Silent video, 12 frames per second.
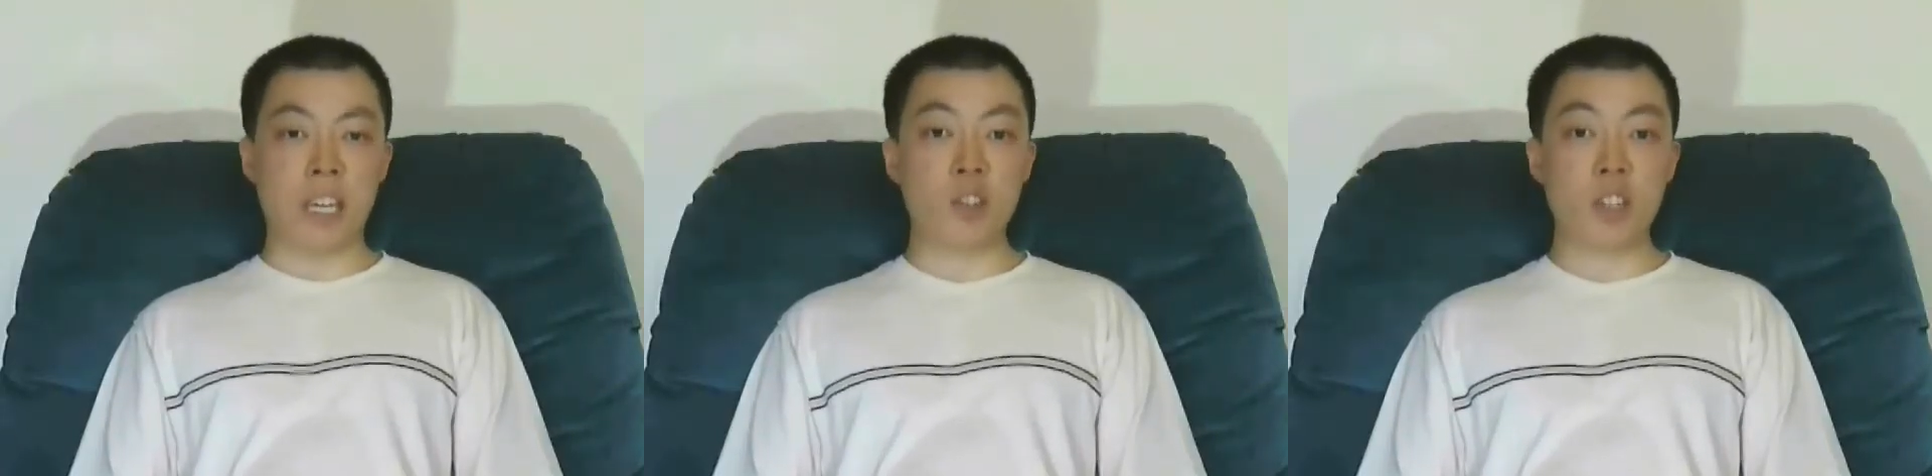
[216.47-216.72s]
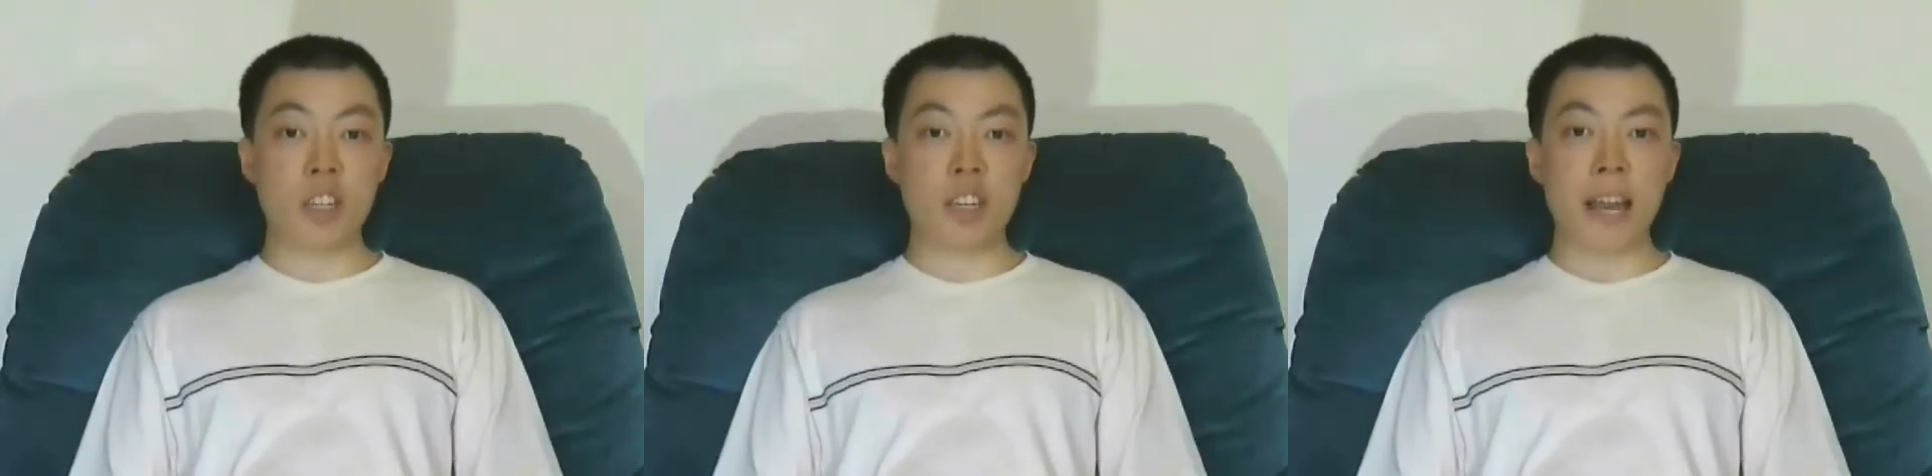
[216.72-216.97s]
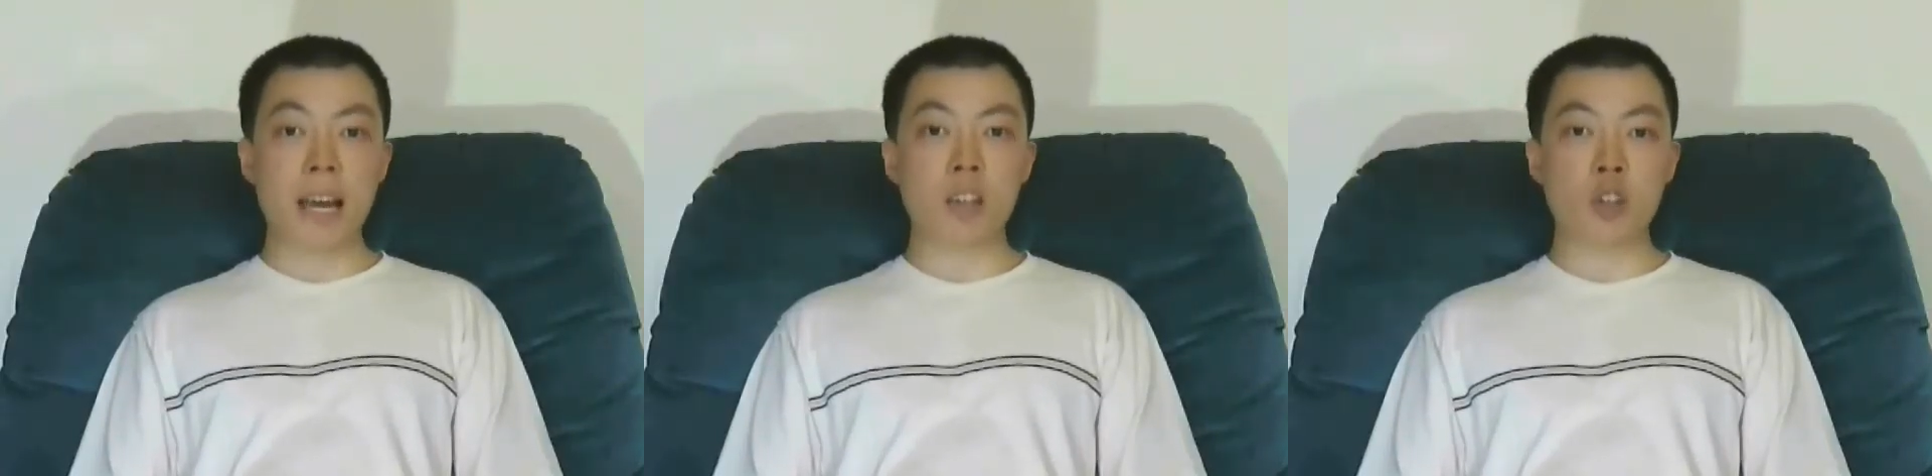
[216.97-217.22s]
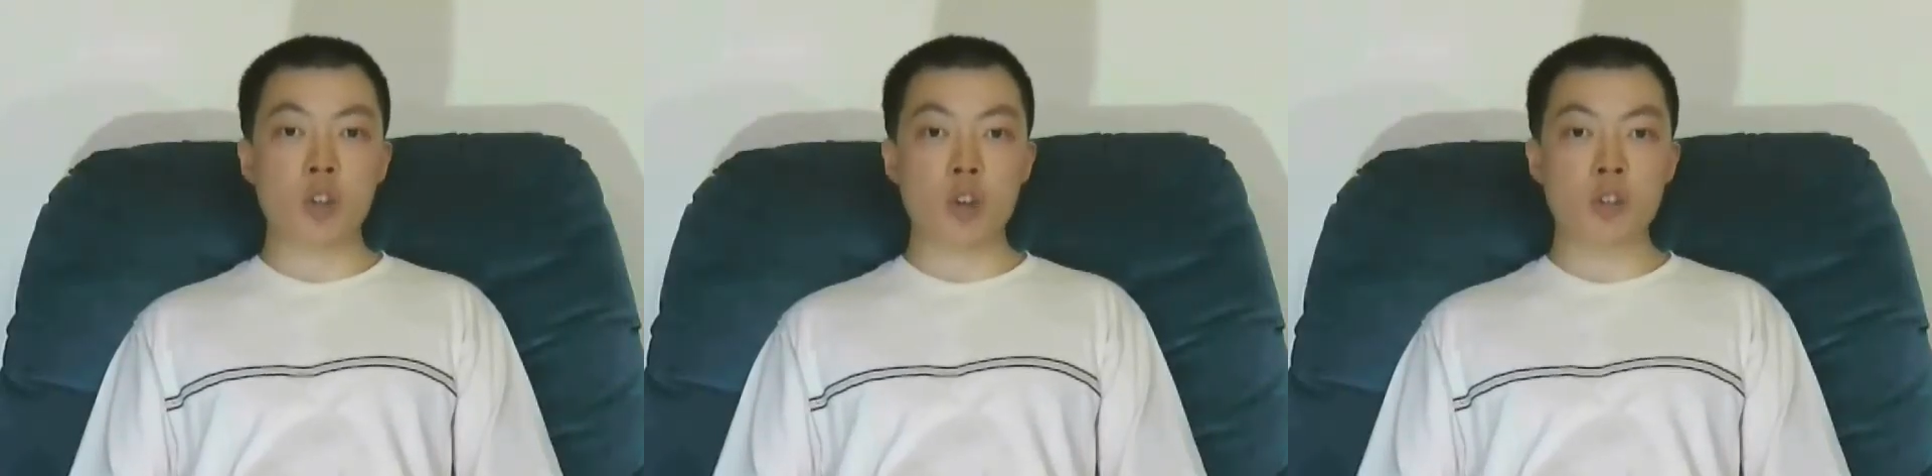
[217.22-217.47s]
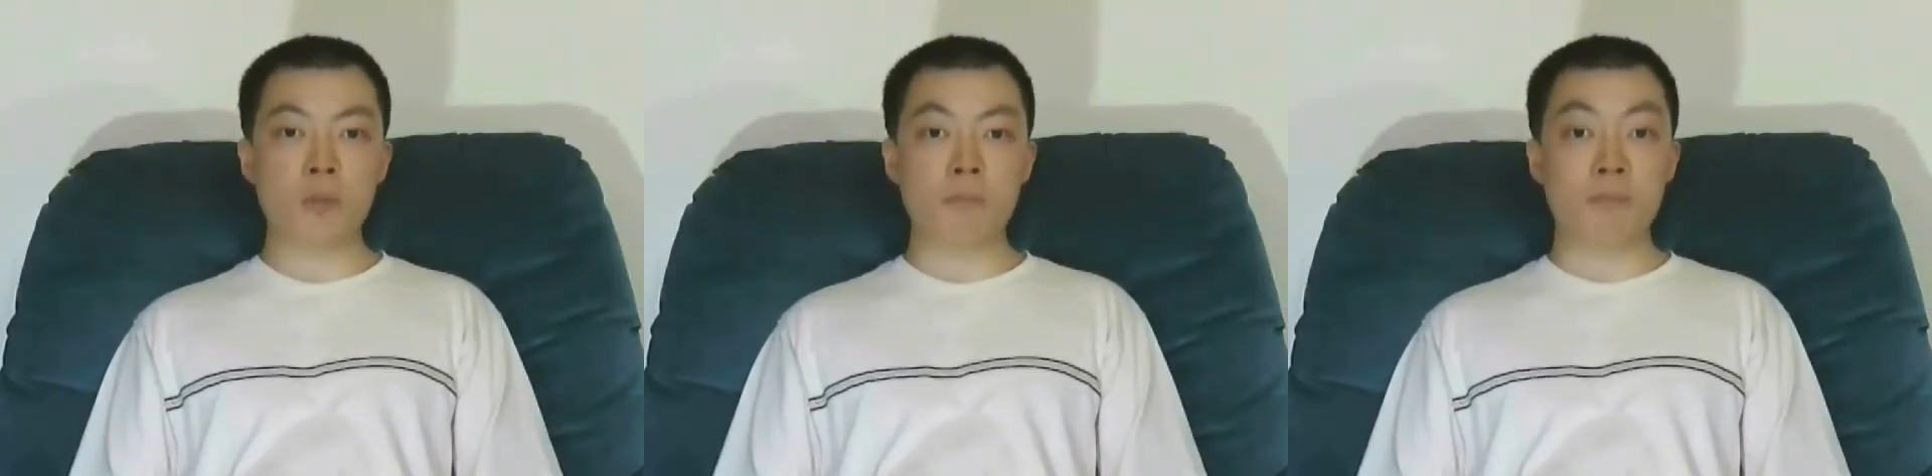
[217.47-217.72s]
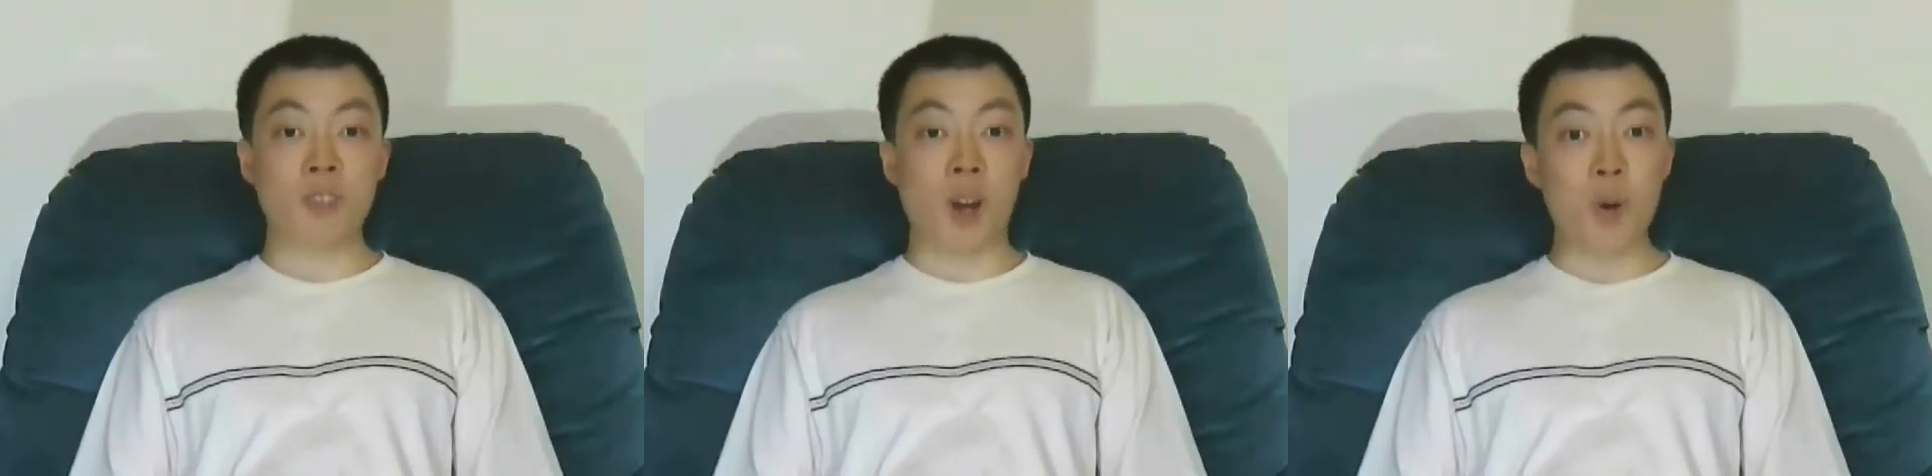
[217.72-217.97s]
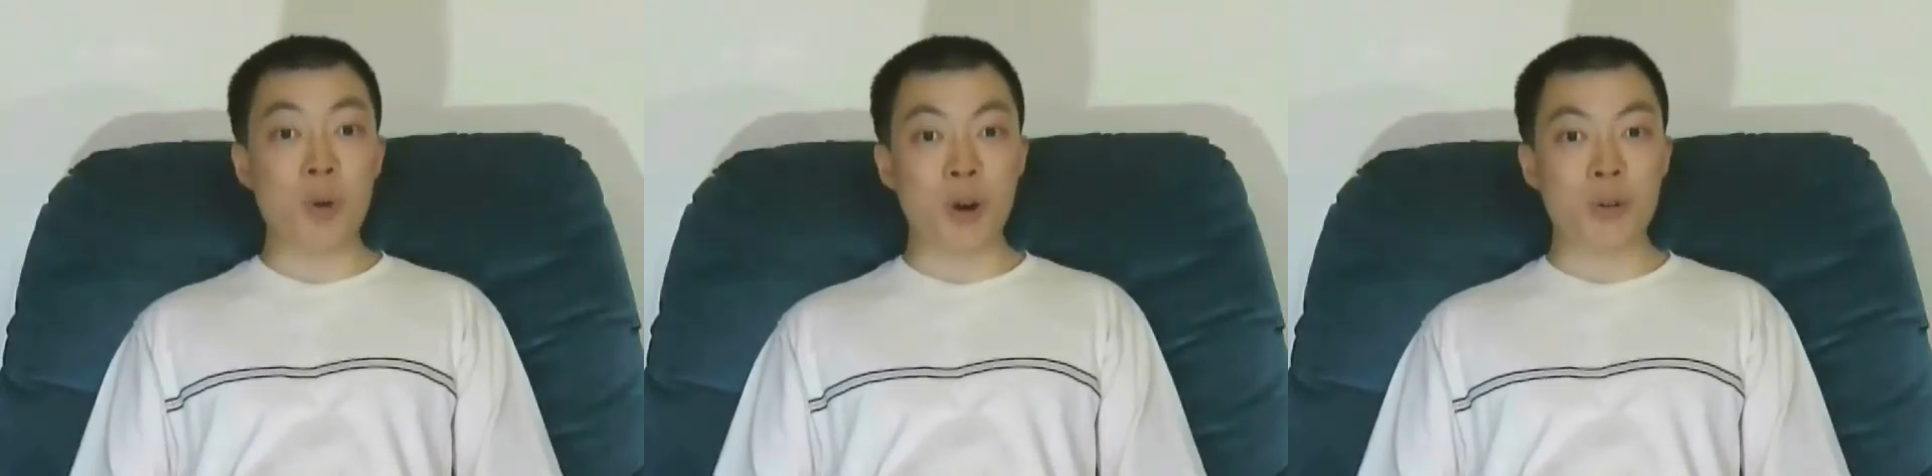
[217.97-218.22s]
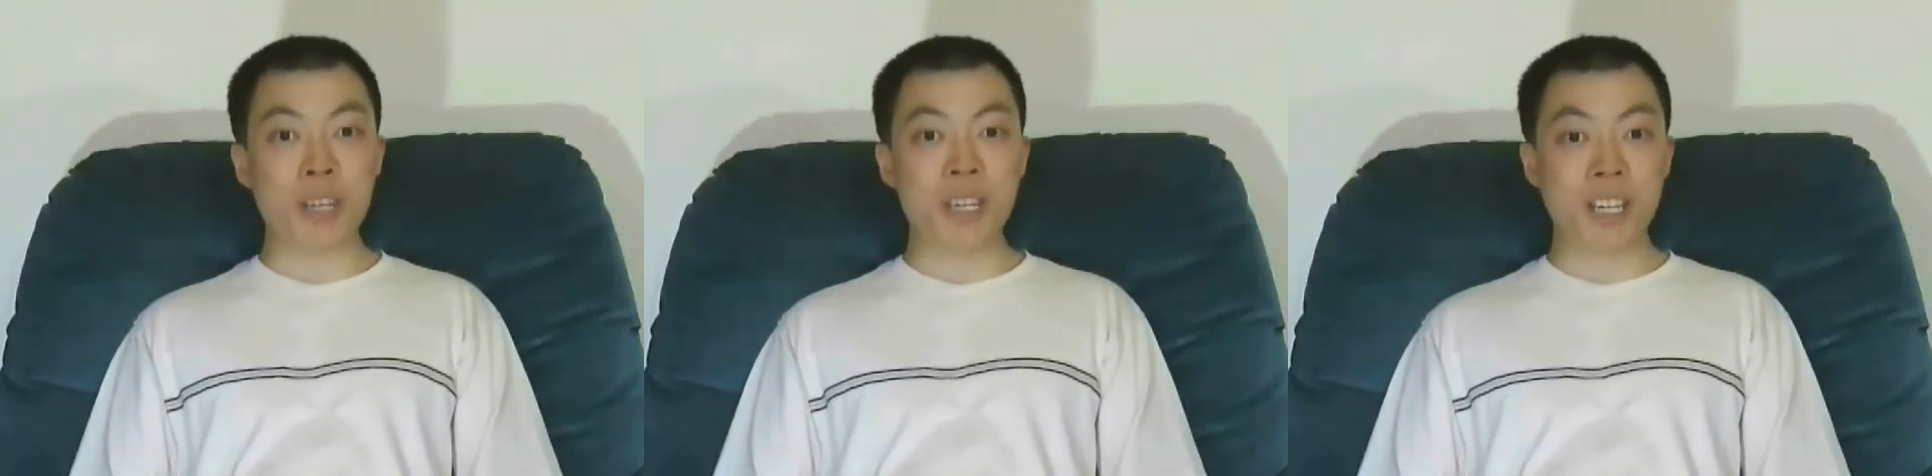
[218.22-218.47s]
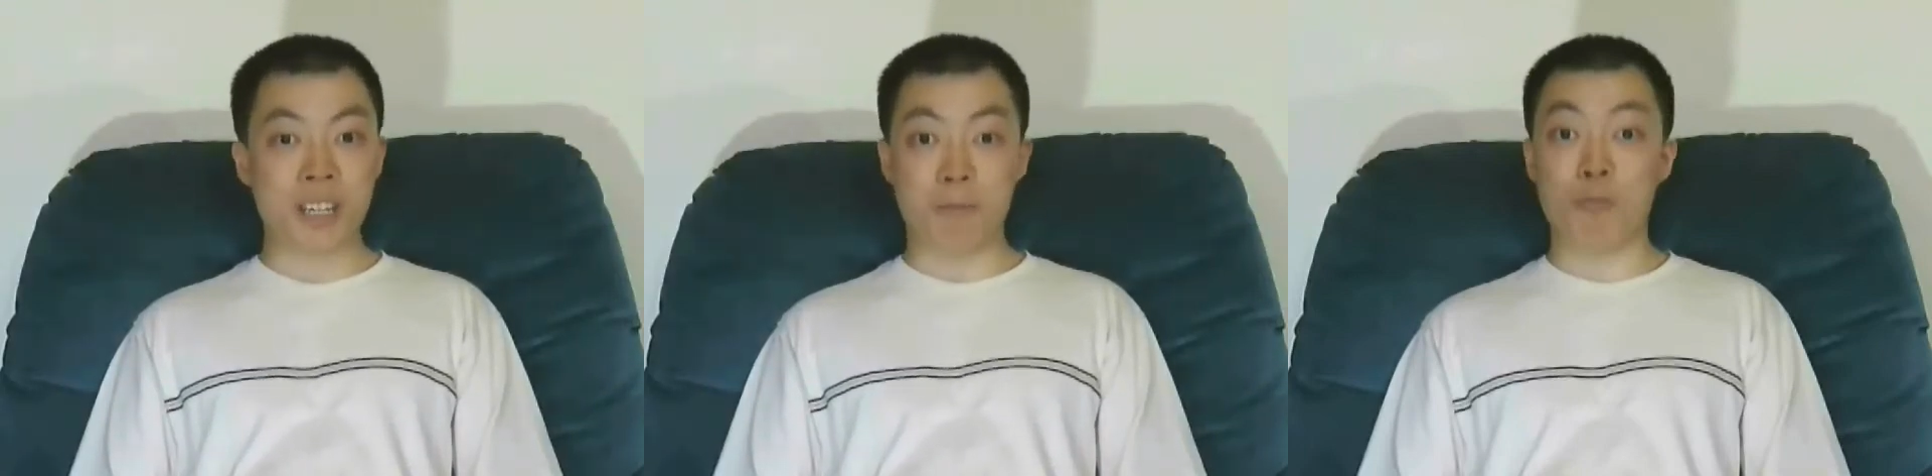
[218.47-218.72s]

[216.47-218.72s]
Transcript: isn't an Allosaurus, don't worry,